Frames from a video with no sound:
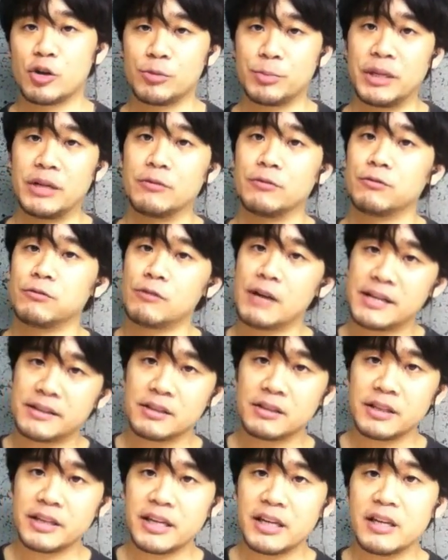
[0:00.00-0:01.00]

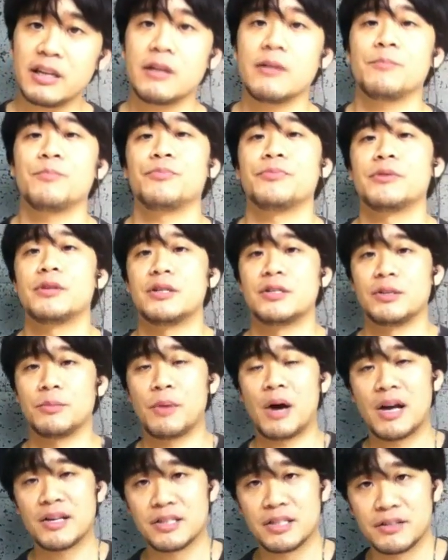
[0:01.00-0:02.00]
friendly, there's a
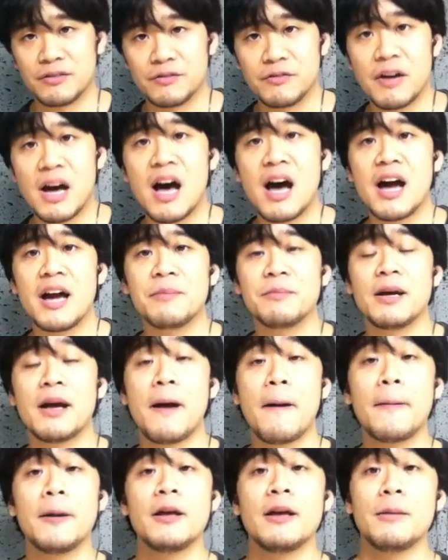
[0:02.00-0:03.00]
positive vibe,
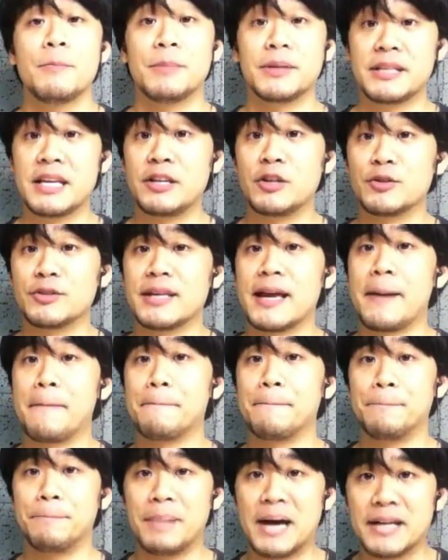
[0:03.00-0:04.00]
but then you say,
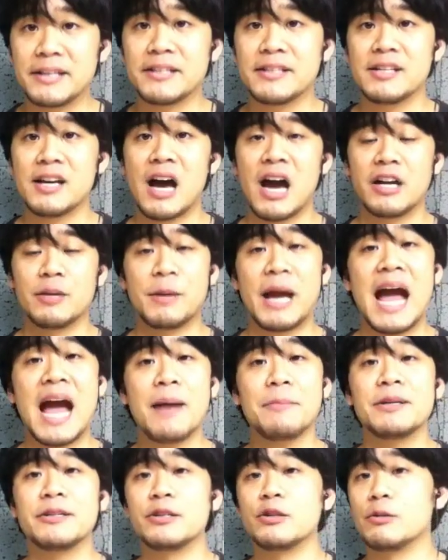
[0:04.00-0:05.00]
but, I'd be happy
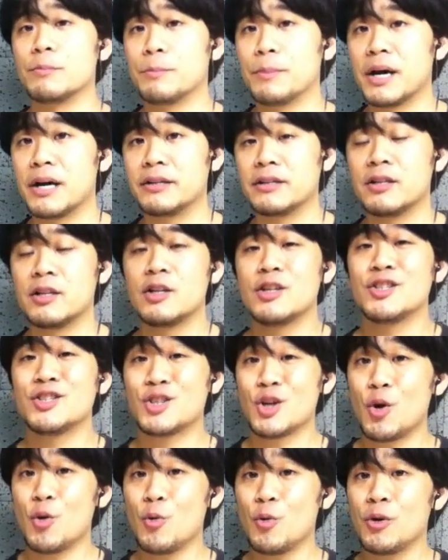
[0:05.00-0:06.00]
to, but. So,
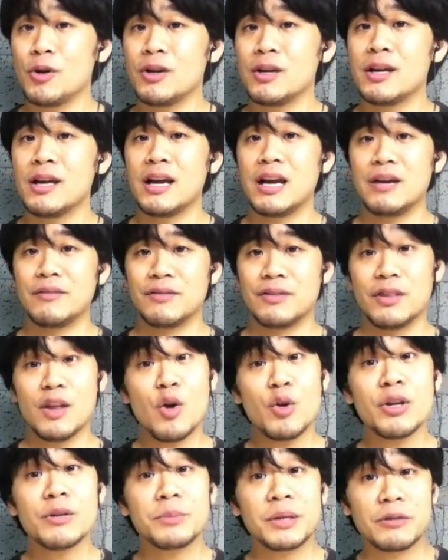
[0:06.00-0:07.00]
even though you're
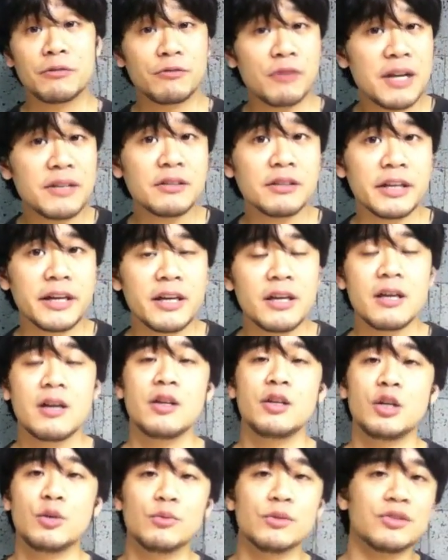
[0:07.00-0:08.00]
being friendly, you will
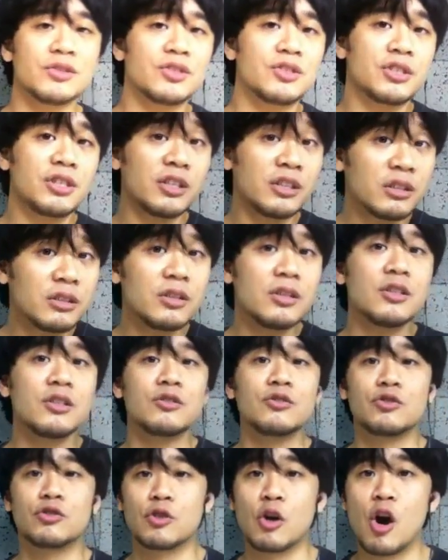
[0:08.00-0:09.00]
still
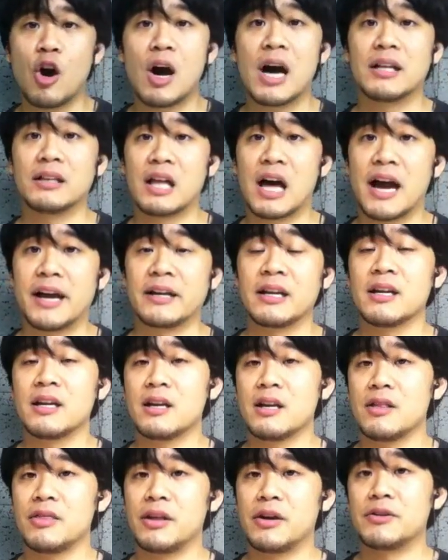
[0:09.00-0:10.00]
draw a line. There
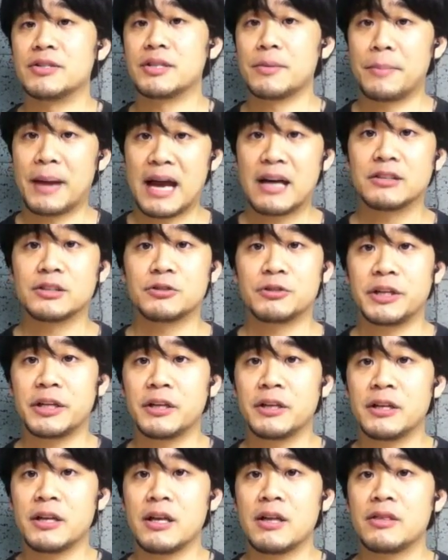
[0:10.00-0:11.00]
is a boundary
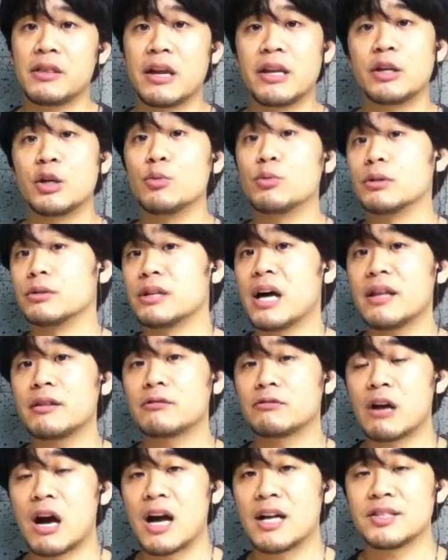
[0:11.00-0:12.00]
that you will not
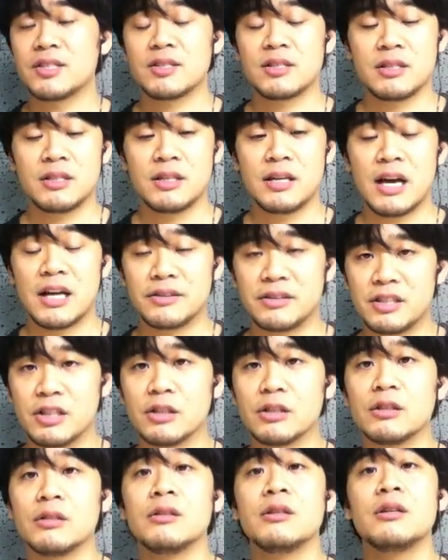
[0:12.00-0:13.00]
cross until
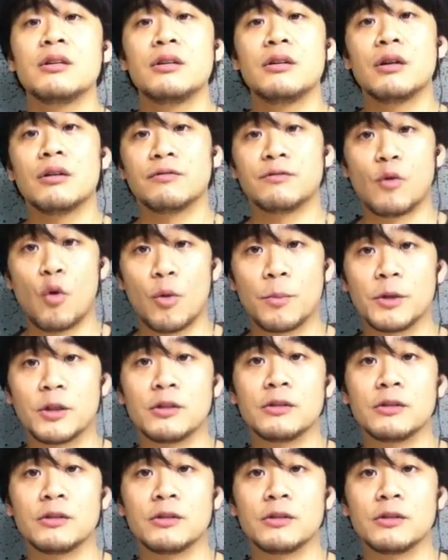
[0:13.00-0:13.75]
a formal